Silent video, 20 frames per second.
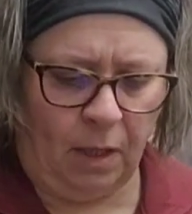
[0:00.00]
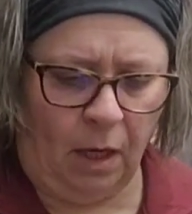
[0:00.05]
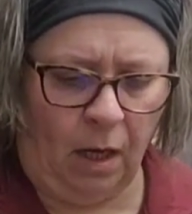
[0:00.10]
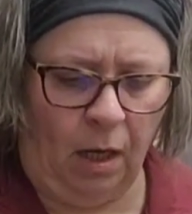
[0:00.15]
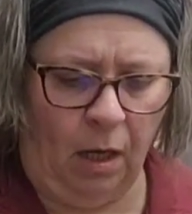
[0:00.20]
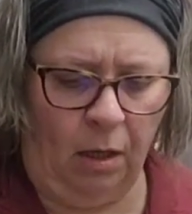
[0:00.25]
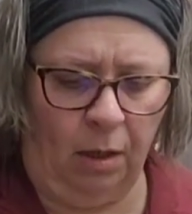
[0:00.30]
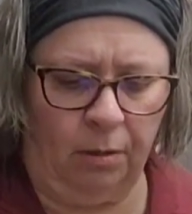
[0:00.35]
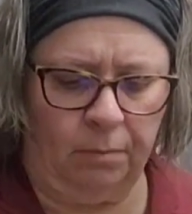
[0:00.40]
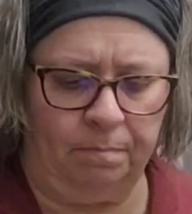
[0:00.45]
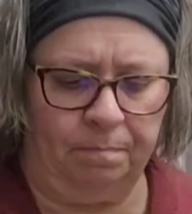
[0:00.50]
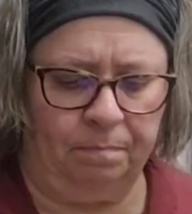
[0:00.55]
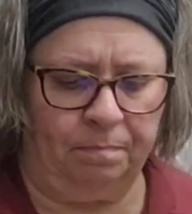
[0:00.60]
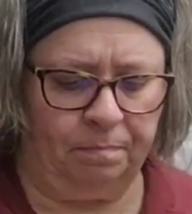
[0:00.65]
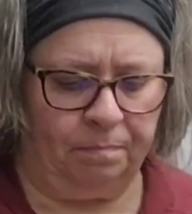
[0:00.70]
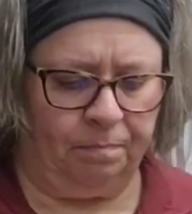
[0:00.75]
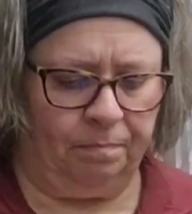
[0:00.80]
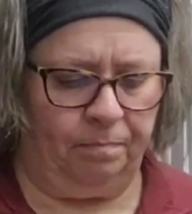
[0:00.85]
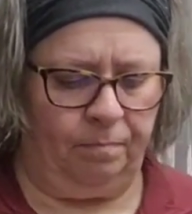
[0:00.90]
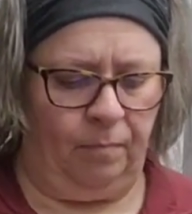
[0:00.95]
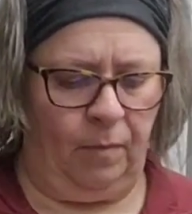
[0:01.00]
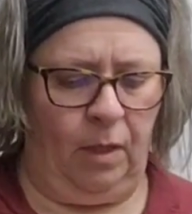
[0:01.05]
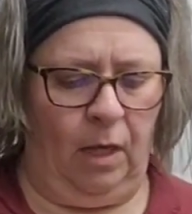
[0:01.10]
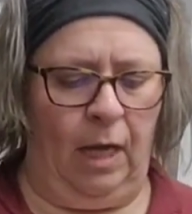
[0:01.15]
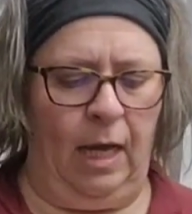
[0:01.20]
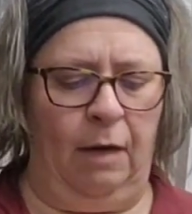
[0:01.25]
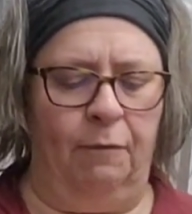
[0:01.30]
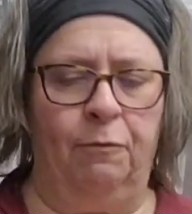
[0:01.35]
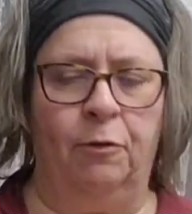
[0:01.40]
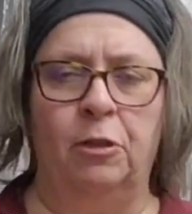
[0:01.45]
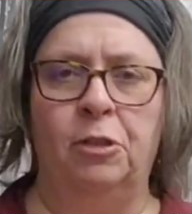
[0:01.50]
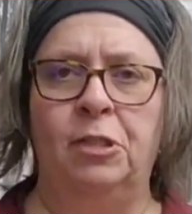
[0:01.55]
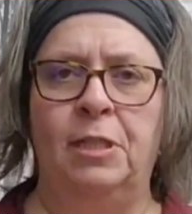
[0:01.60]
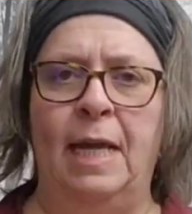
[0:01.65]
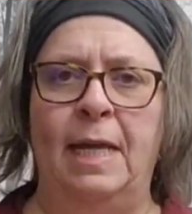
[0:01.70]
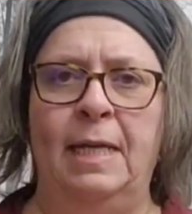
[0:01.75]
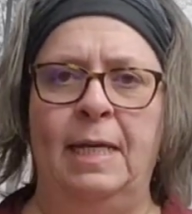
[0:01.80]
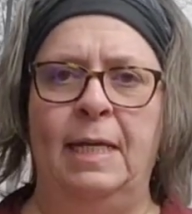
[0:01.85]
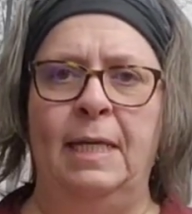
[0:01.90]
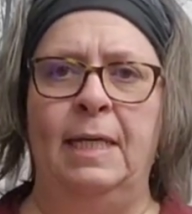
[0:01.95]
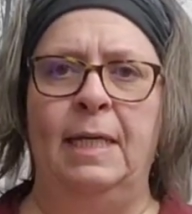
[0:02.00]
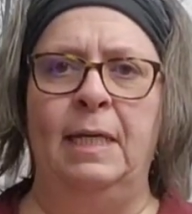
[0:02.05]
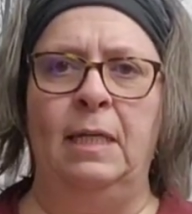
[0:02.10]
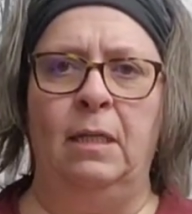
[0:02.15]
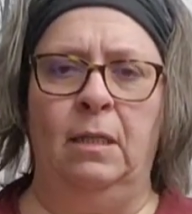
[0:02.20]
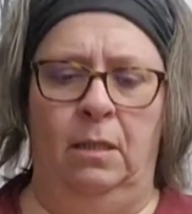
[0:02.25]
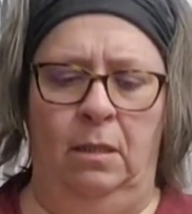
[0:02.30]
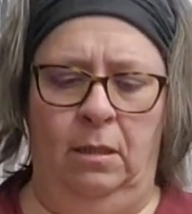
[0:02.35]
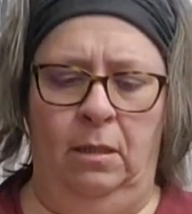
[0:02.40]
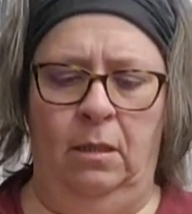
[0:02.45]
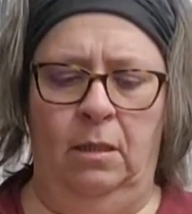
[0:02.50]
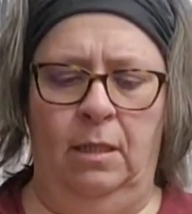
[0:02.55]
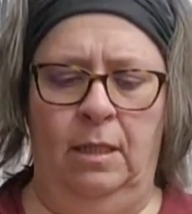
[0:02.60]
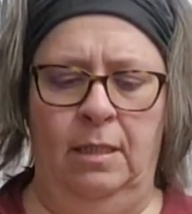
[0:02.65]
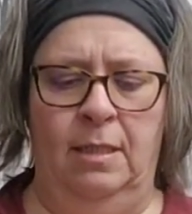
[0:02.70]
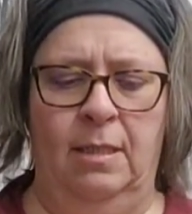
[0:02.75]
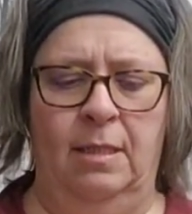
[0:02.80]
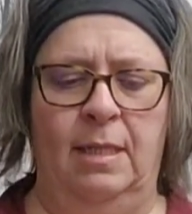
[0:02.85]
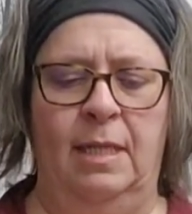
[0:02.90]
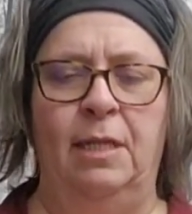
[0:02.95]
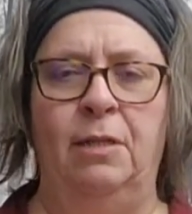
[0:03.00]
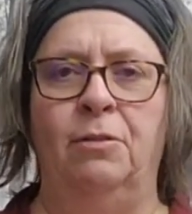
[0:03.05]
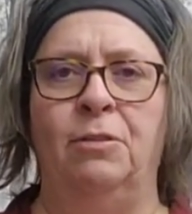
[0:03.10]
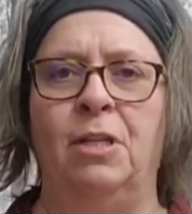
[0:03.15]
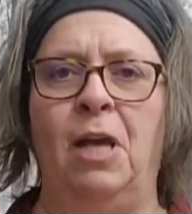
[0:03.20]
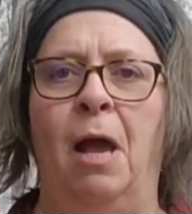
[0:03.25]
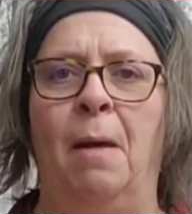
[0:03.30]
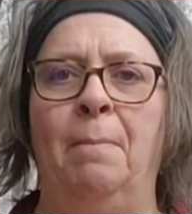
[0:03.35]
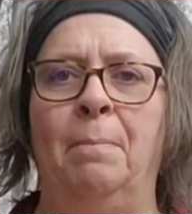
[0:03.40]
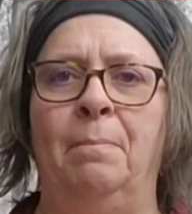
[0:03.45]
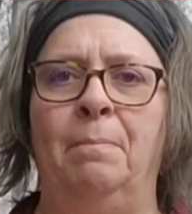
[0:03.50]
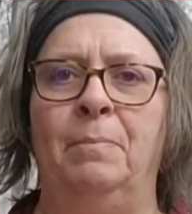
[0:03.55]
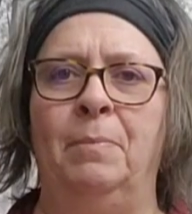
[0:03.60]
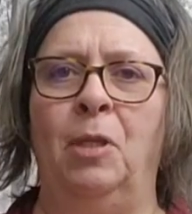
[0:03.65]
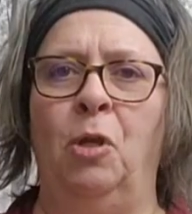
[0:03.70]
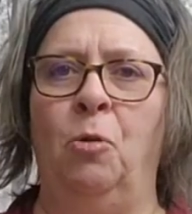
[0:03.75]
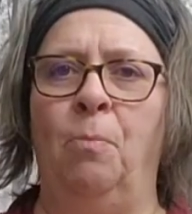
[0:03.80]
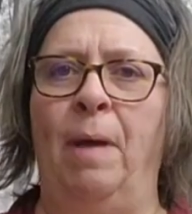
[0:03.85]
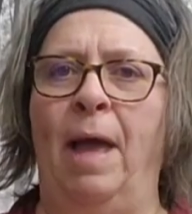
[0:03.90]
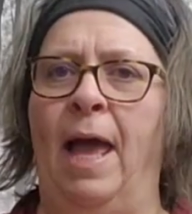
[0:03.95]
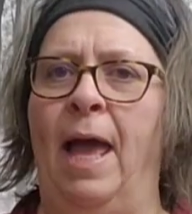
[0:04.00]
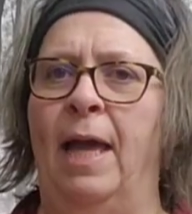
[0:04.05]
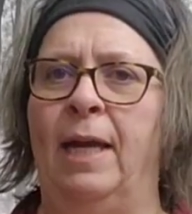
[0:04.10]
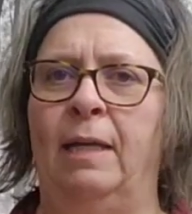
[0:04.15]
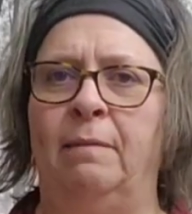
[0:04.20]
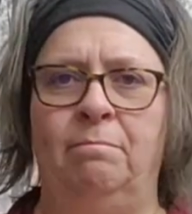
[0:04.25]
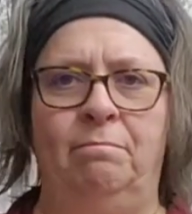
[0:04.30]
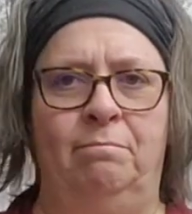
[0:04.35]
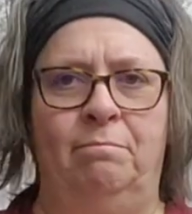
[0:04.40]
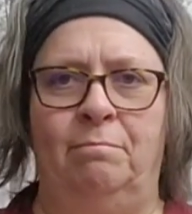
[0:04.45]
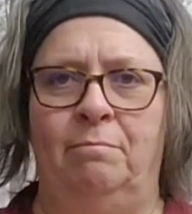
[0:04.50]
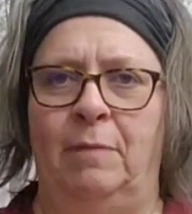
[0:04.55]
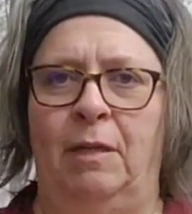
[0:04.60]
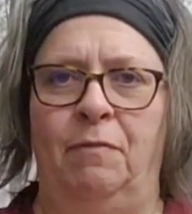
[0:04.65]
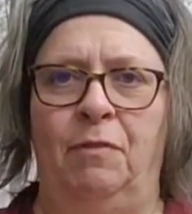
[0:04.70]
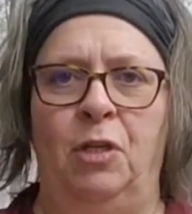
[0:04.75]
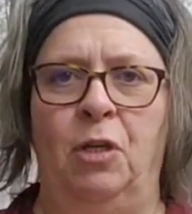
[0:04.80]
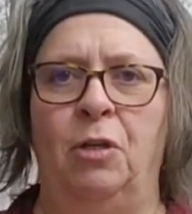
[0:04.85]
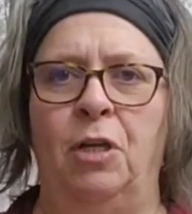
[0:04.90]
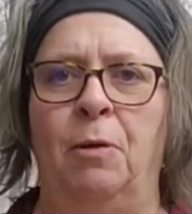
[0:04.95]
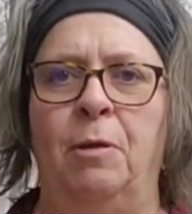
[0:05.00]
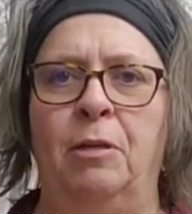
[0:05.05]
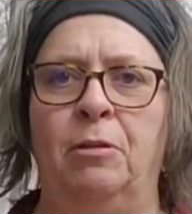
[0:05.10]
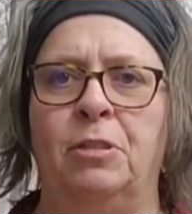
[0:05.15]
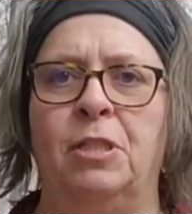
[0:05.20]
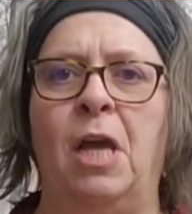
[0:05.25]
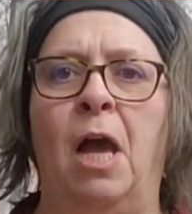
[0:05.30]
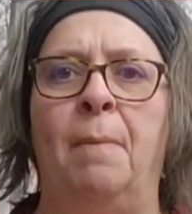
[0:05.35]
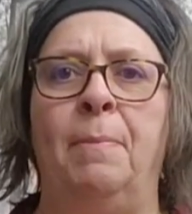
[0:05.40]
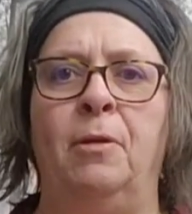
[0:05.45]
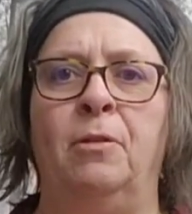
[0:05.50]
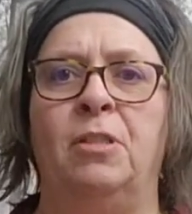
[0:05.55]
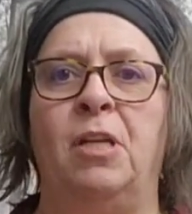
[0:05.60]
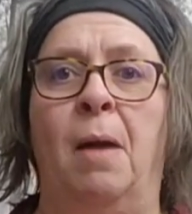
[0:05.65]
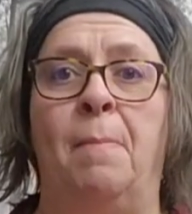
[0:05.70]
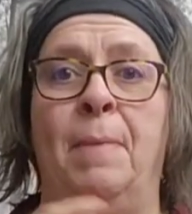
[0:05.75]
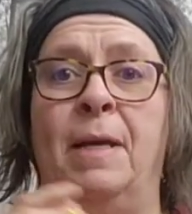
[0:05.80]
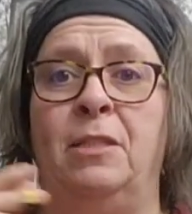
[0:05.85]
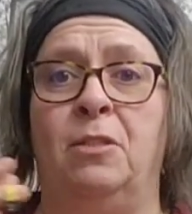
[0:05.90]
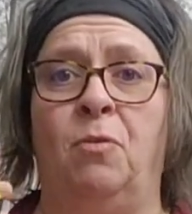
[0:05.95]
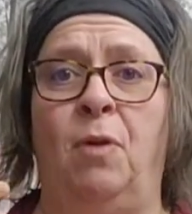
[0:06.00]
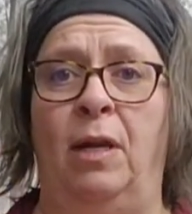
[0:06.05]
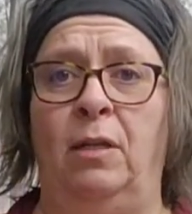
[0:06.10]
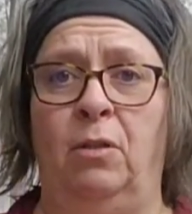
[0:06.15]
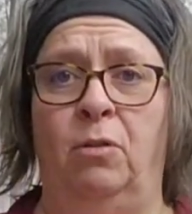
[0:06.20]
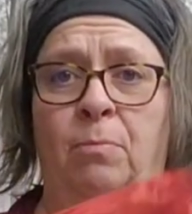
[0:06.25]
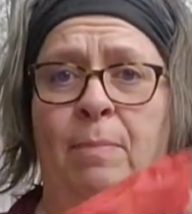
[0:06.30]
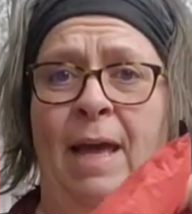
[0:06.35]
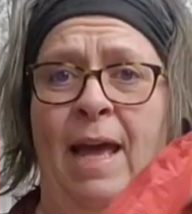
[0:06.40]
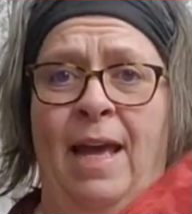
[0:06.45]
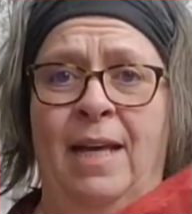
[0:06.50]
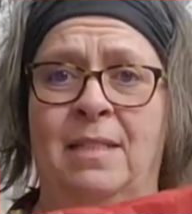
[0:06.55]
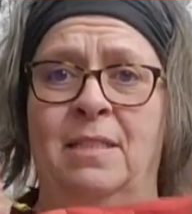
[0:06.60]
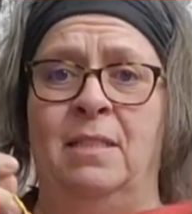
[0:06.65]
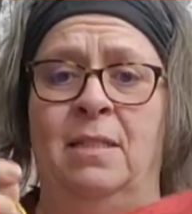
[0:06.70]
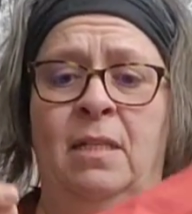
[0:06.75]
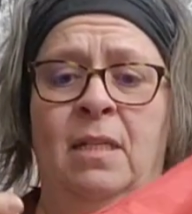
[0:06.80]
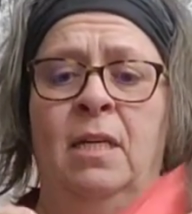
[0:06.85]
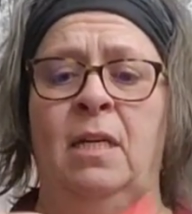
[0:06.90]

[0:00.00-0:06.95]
I got a first aid kit. This is a Hilltop little bag. If you don't know Hilltop makes great little bags,